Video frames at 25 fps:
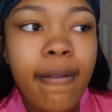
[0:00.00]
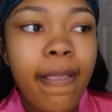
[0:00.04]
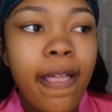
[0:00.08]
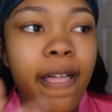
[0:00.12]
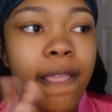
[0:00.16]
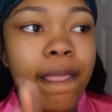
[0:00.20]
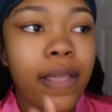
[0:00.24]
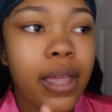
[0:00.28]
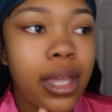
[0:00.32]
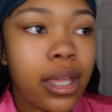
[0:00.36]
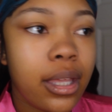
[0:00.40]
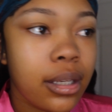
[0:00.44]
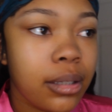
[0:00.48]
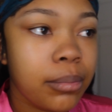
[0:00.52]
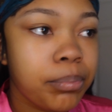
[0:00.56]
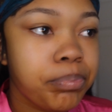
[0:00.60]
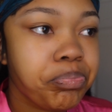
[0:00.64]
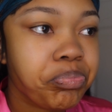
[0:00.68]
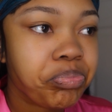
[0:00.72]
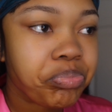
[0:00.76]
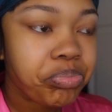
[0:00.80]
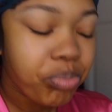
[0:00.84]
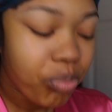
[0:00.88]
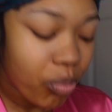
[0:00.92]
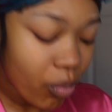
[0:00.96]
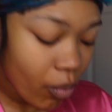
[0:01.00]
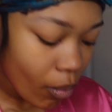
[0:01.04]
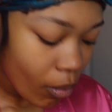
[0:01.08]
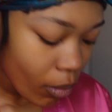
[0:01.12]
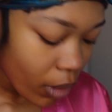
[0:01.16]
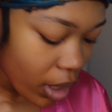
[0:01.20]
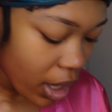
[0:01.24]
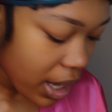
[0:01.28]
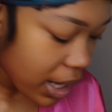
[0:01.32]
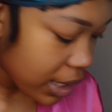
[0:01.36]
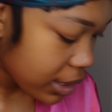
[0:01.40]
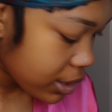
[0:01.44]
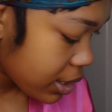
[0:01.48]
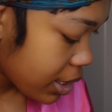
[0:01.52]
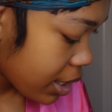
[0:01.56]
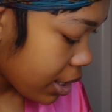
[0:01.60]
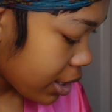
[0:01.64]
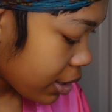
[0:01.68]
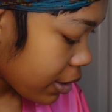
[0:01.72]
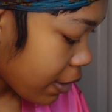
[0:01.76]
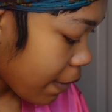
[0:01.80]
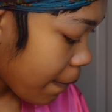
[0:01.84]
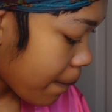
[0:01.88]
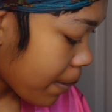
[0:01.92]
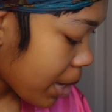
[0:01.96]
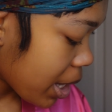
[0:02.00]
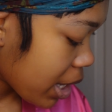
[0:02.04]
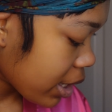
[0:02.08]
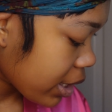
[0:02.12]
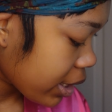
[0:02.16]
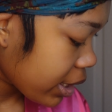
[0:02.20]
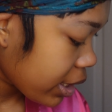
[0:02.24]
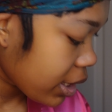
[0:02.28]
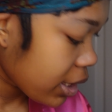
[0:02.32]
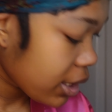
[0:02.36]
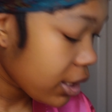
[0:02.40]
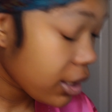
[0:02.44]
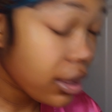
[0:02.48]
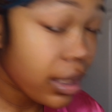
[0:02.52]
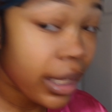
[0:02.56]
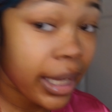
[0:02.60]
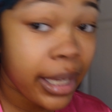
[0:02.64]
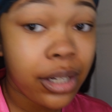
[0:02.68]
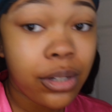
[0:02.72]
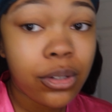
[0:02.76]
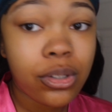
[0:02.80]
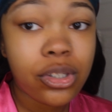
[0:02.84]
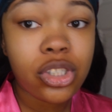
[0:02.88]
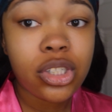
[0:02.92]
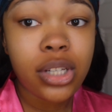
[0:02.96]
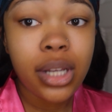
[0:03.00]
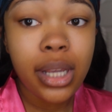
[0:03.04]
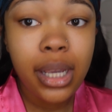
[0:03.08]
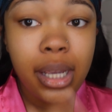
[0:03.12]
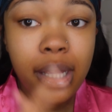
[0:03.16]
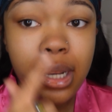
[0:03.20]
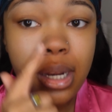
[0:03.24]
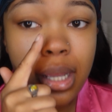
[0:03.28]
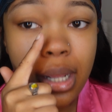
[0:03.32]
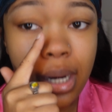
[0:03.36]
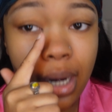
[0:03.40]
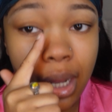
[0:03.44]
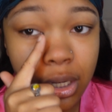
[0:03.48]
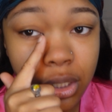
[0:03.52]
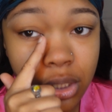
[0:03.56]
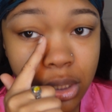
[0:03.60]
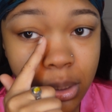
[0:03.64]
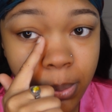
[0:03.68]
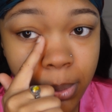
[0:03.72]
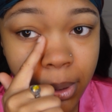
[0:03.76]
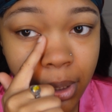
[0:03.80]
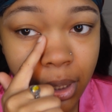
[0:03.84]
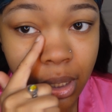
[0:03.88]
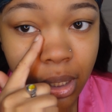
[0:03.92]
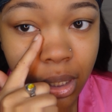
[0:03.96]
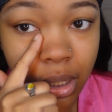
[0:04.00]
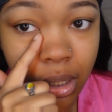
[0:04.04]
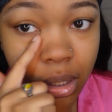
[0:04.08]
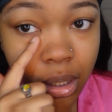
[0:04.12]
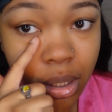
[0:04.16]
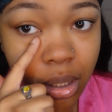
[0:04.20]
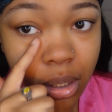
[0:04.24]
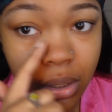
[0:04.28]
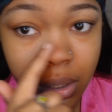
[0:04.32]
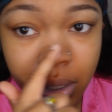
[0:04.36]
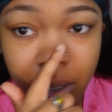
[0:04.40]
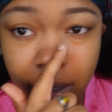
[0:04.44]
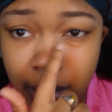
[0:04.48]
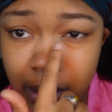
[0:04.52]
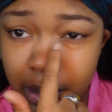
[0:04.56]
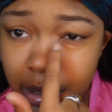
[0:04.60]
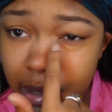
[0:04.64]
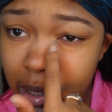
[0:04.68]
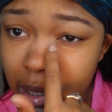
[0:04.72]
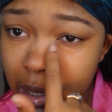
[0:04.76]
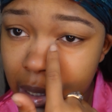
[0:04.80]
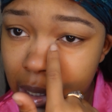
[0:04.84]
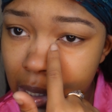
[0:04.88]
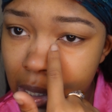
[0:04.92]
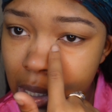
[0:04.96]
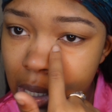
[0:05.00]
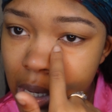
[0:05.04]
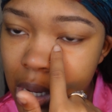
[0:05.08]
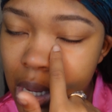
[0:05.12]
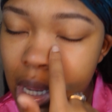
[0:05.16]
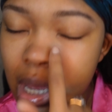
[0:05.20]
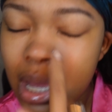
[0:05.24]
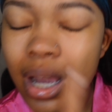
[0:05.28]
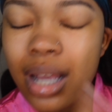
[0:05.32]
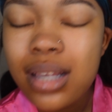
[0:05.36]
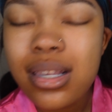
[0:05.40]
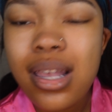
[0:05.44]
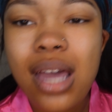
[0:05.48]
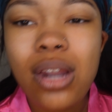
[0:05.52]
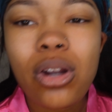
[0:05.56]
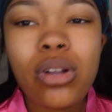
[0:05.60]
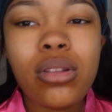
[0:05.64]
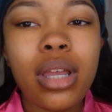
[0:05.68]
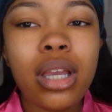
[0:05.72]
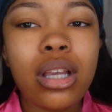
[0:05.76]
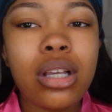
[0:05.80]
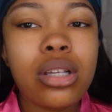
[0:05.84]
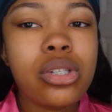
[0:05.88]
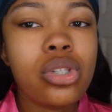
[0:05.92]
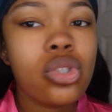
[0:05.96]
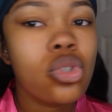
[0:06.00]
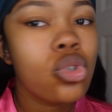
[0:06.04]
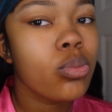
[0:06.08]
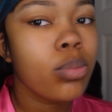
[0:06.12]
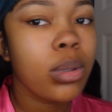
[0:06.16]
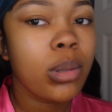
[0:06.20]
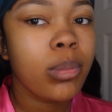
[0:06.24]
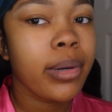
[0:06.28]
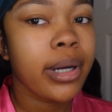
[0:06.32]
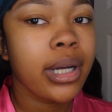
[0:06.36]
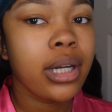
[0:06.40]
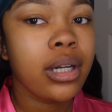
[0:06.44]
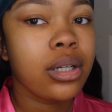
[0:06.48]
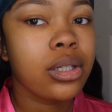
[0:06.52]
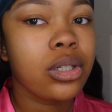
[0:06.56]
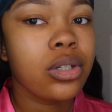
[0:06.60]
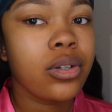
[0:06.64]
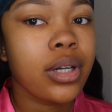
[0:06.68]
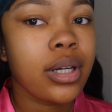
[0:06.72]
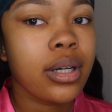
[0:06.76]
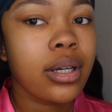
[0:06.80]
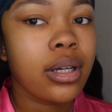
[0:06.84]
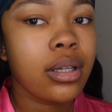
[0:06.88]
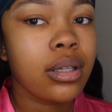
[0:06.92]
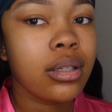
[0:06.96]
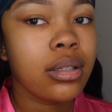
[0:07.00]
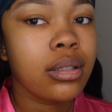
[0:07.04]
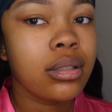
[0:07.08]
And then I take my lighter shade and I just put it on the inside. Cause I don't like a super bright under eye.